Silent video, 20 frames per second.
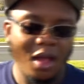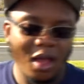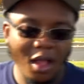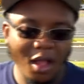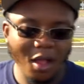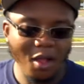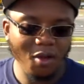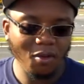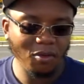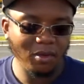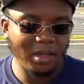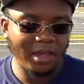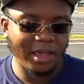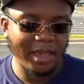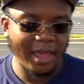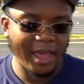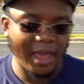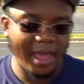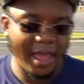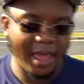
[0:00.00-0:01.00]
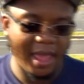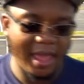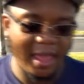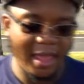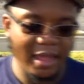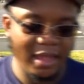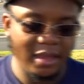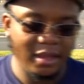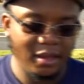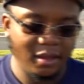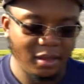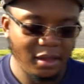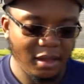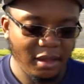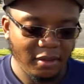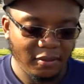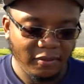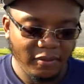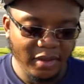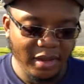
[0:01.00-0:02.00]
Okay,
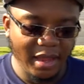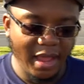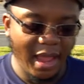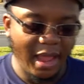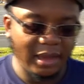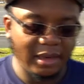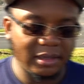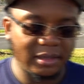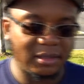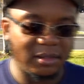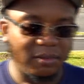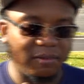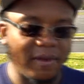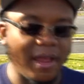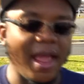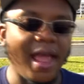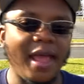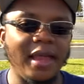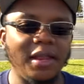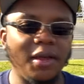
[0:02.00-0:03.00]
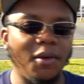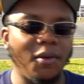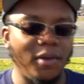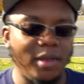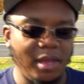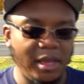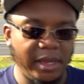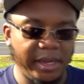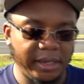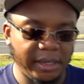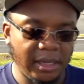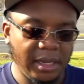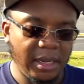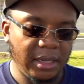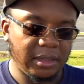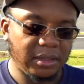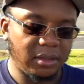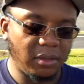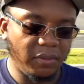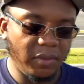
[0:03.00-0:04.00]
we got a Serato here.
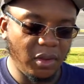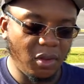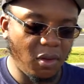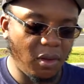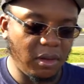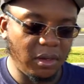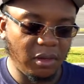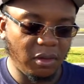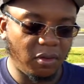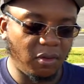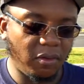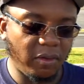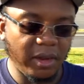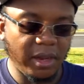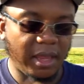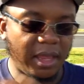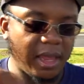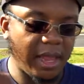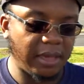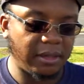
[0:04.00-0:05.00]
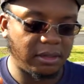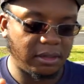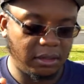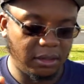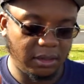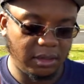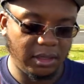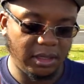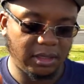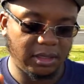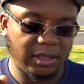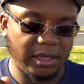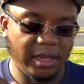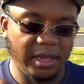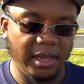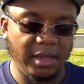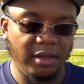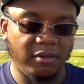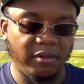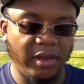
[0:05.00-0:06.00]
So we're going to quick catch this
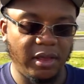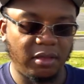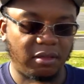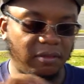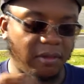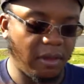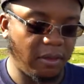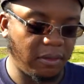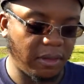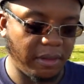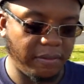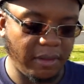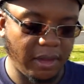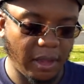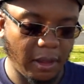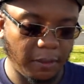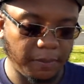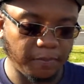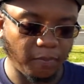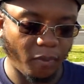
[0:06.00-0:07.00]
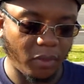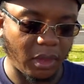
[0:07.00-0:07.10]
thing. Great throw. There we go.